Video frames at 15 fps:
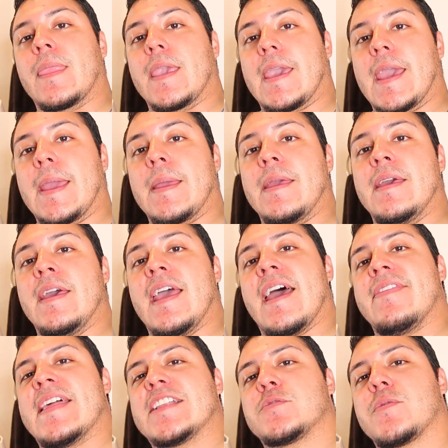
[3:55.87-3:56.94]
Okay,
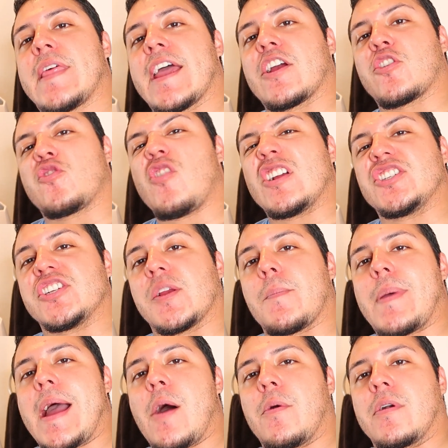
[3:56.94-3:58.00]
and that's where that
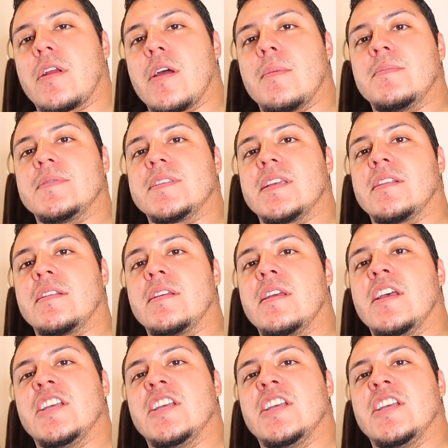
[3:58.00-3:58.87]
crushing power comes in.